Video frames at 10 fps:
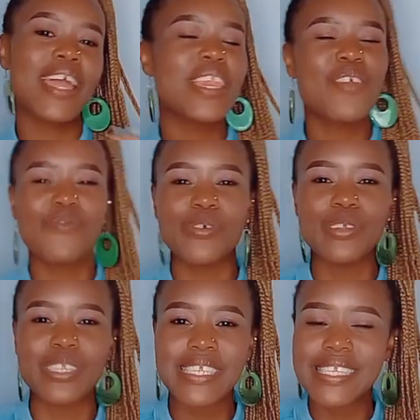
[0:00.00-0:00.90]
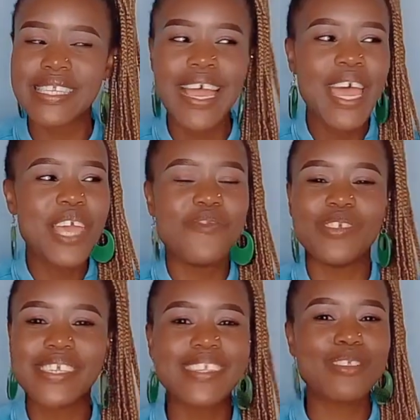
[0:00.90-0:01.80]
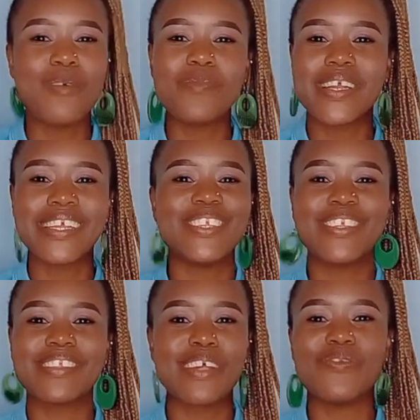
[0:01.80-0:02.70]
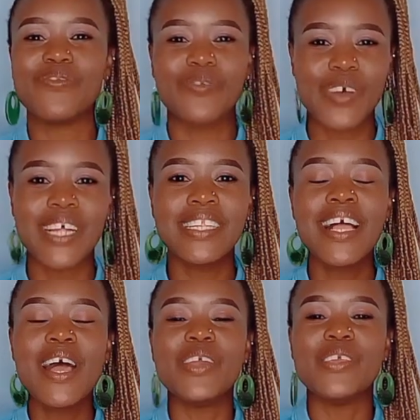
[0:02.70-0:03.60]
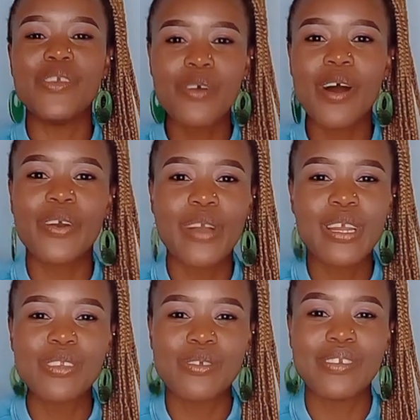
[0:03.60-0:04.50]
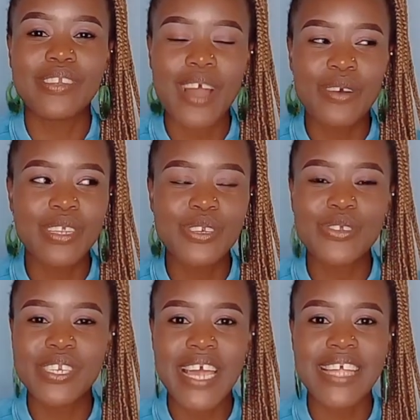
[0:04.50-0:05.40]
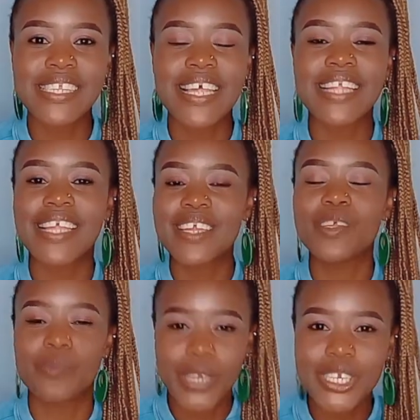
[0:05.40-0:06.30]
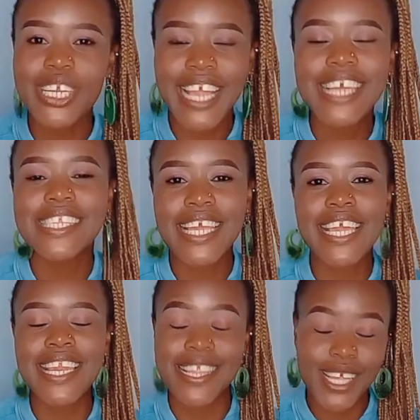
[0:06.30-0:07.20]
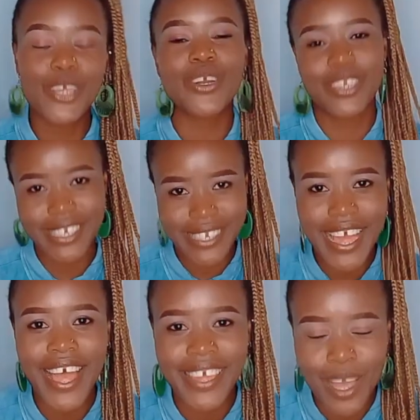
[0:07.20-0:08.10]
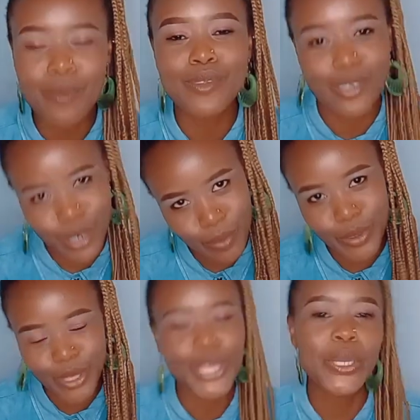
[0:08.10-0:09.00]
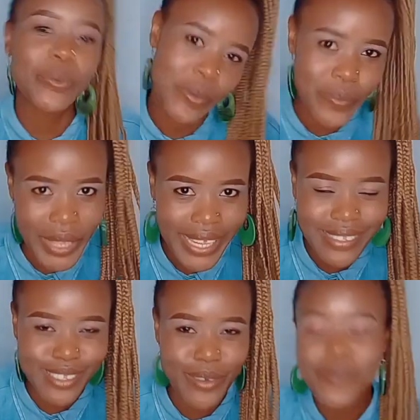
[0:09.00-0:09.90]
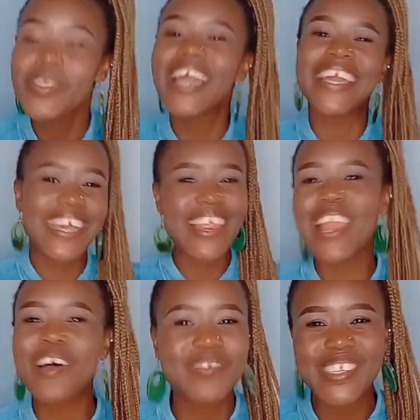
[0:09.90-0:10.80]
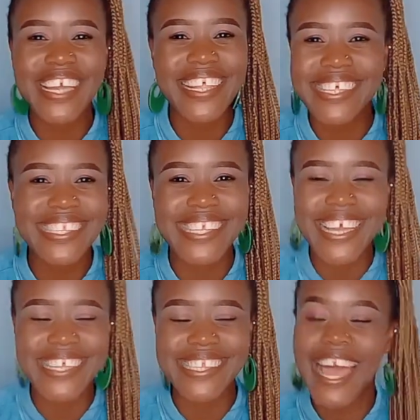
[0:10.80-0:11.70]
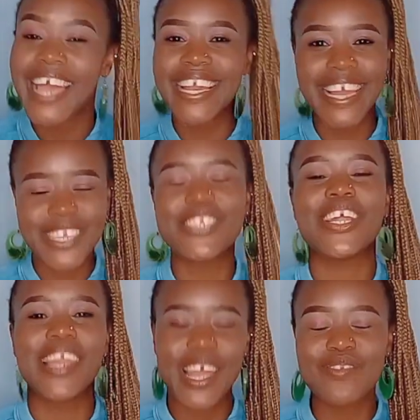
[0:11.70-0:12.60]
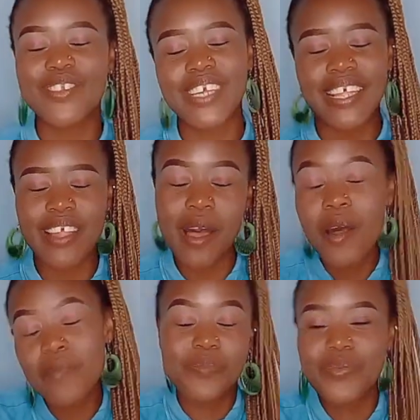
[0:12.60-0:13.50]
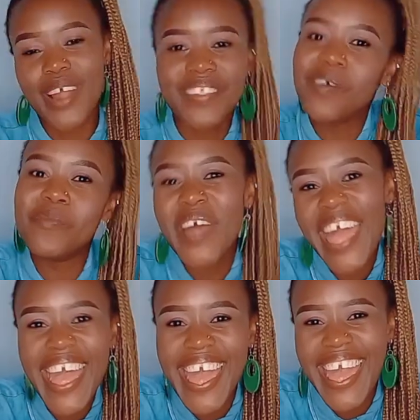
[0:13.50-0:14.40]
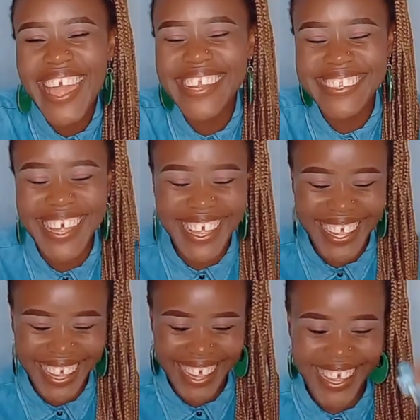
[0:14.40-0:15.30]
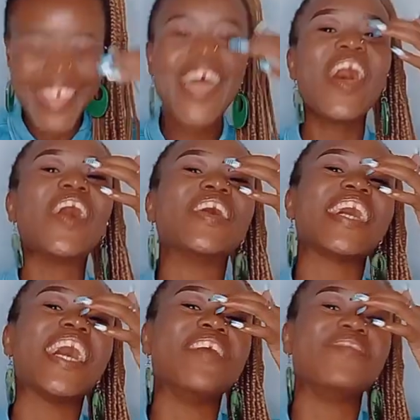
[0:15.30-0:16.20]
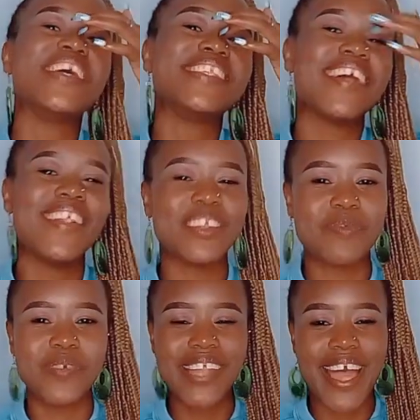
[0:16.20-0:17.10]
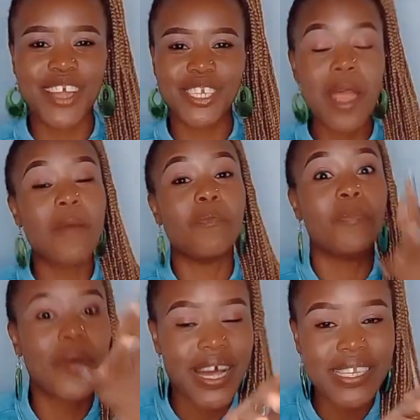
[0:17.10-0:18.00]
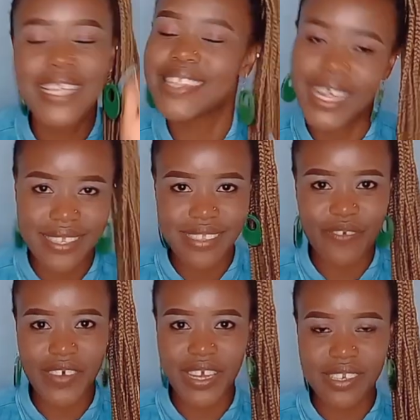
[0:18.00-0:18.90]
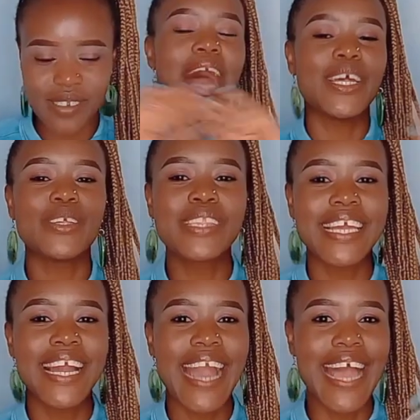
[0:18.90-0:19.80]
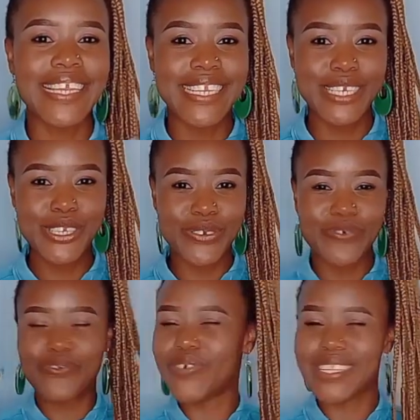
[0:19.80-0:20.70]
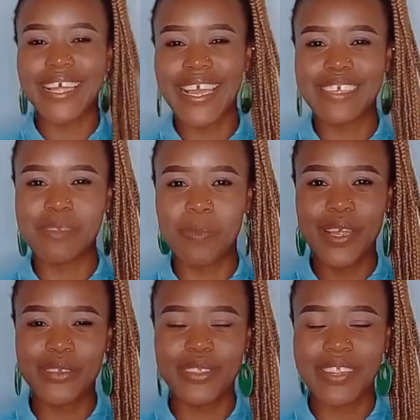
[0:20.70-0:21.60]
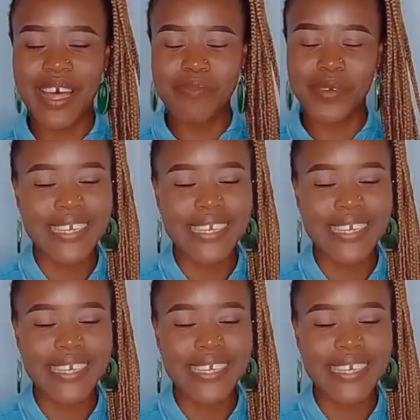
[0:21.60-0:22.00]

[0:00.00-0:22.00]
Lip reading: And if you just don't manage yourself well, you are going to drown into debt, and then depression kicks in, and then you're gonna die a miserable human being. So get your life together, sis. Get your life together, brother man. Okay, I'm getting a little bit harsh, but that is the fact. I don't think I need to further explain on that.